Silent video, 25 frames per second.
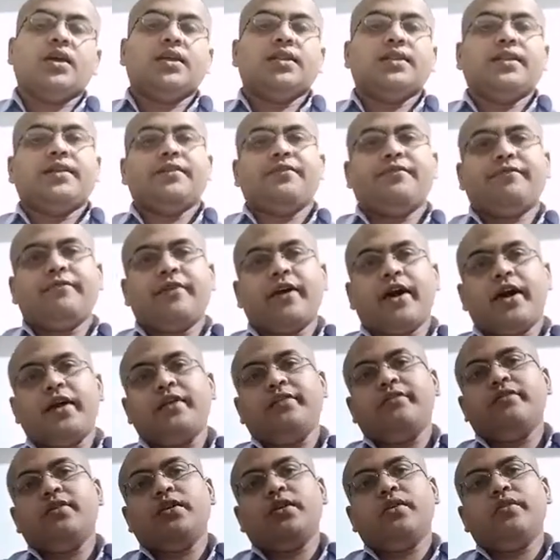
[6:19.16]
the
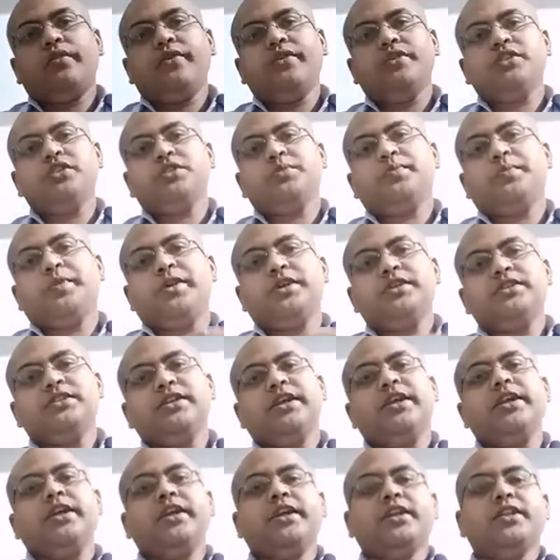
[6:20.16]
fiber which is
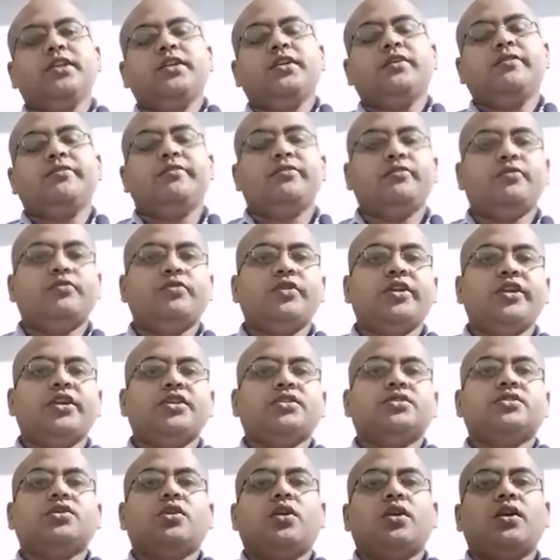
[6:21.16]
present in the food
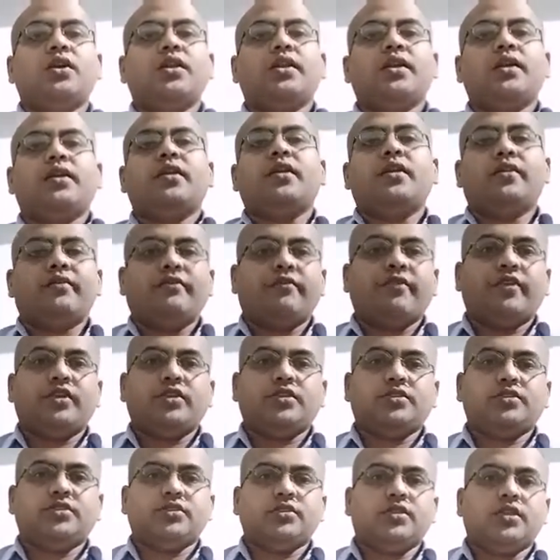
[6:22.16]
is called the
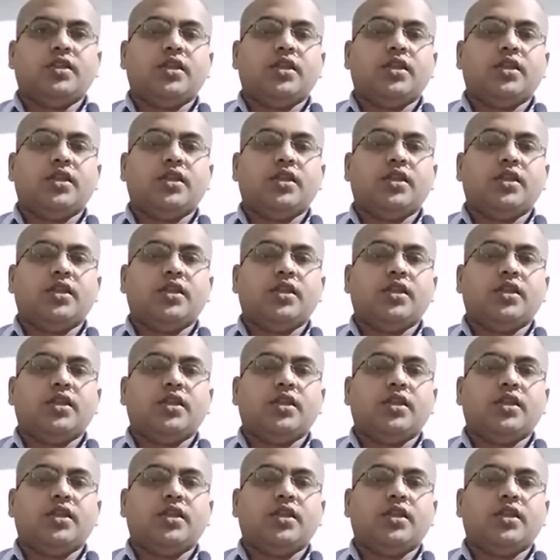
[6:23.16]
roughage.